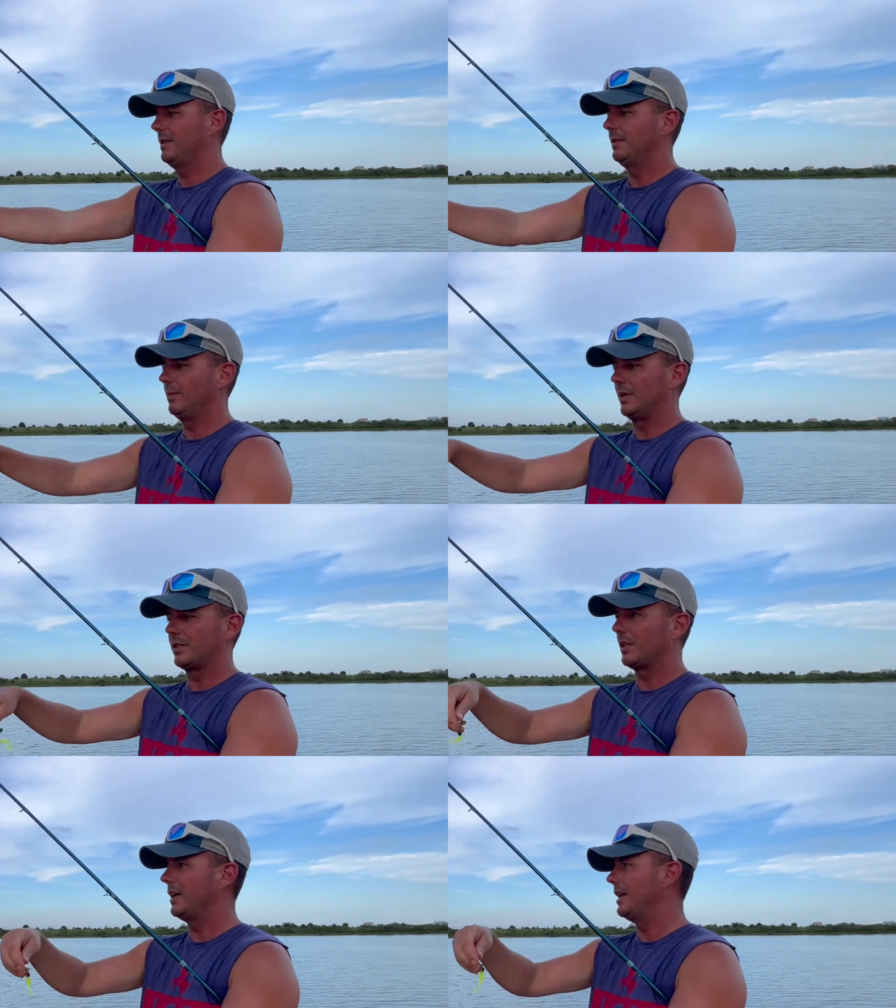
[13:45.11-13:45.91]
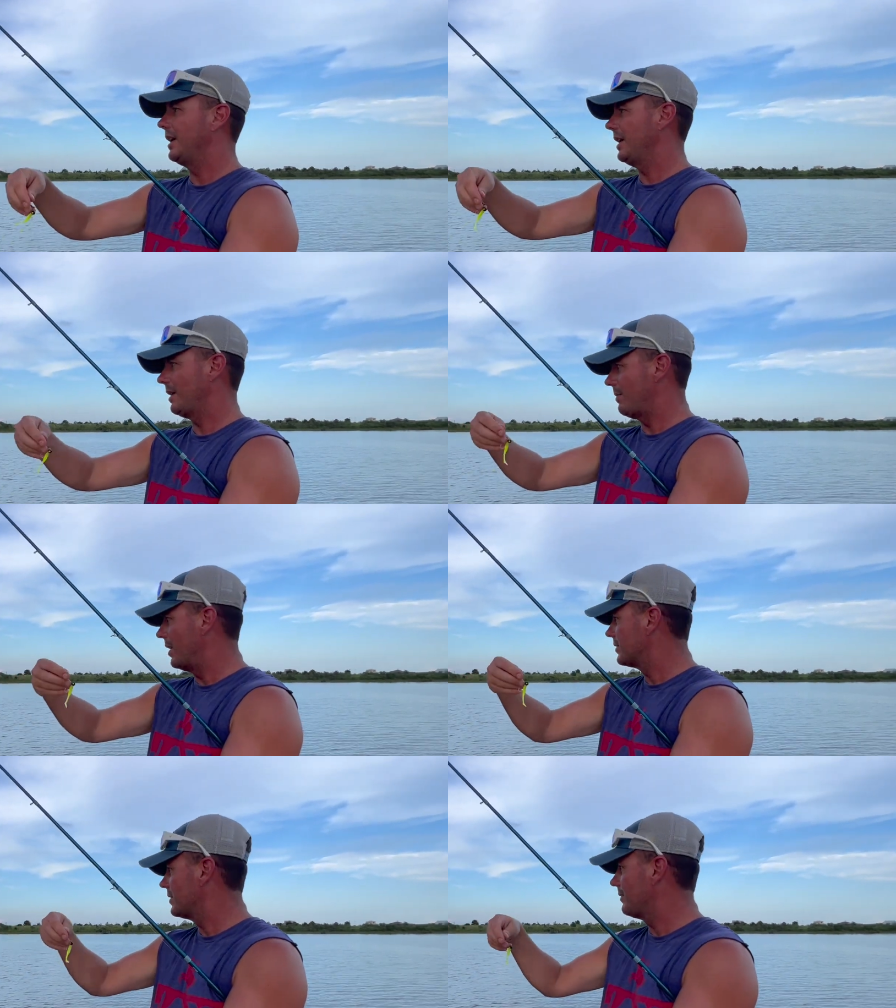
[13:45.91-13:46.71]
What's in here
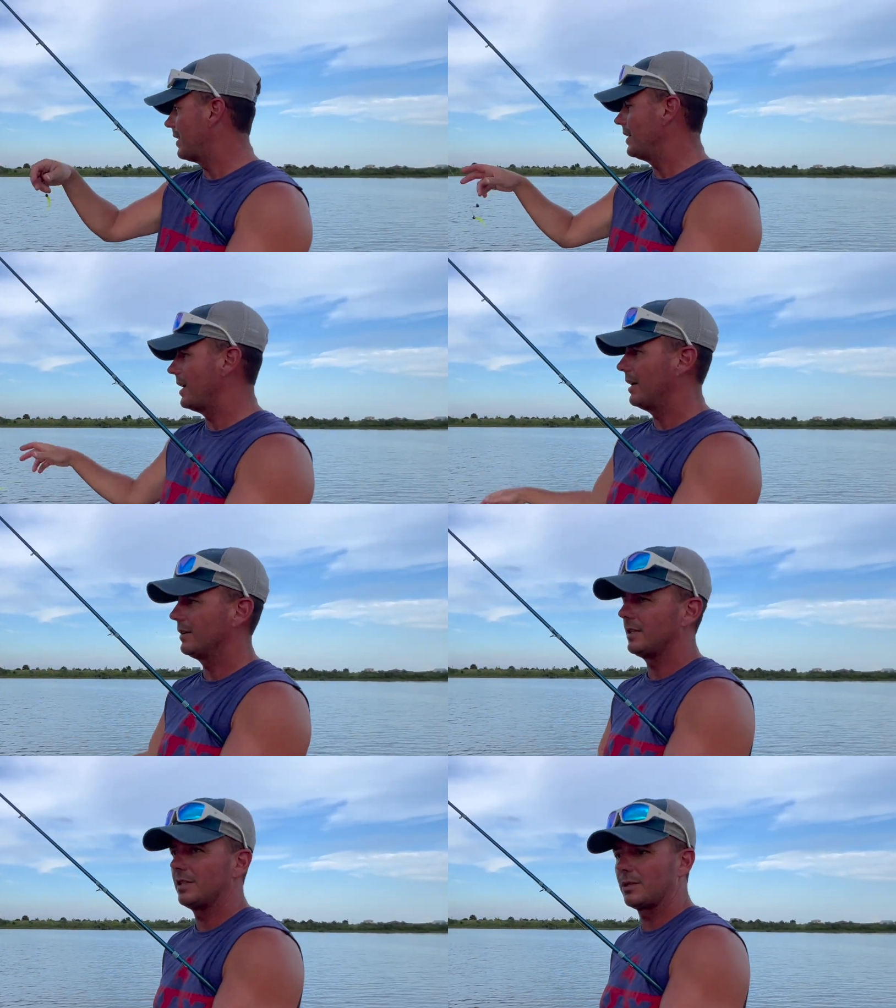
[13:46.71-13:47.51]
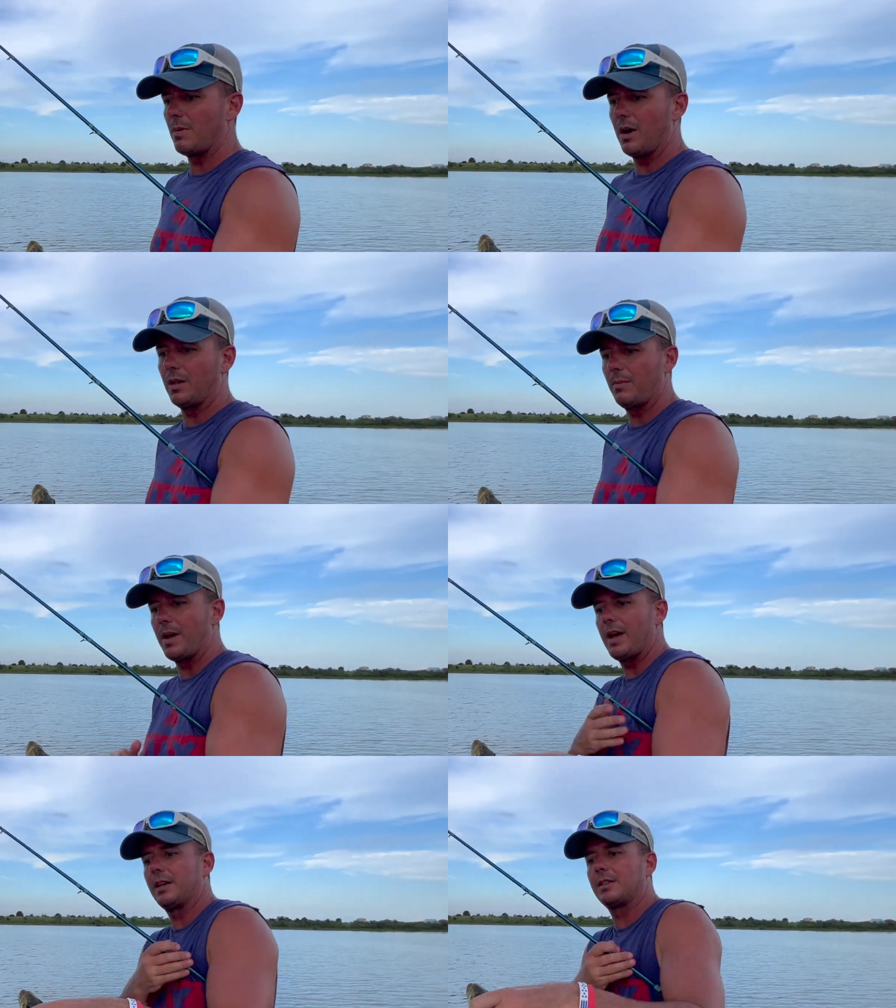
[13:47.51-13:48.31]
mostly right now is these smaller
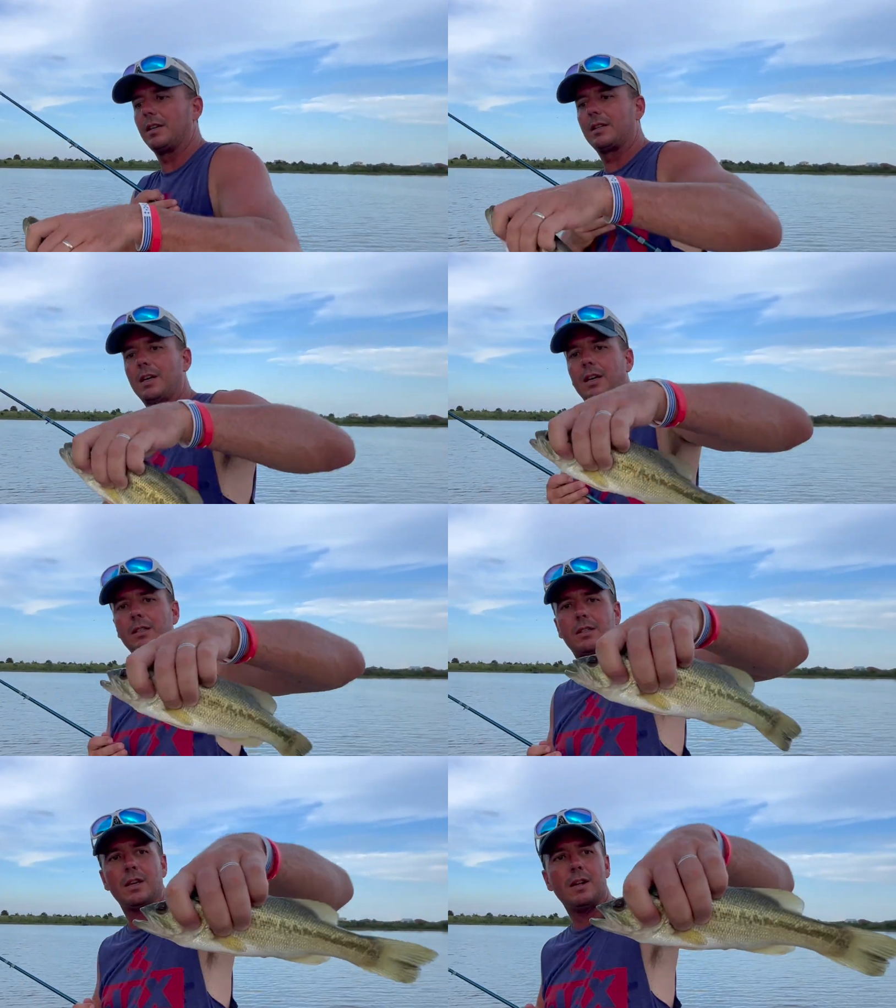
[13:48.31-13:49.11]
bass like this.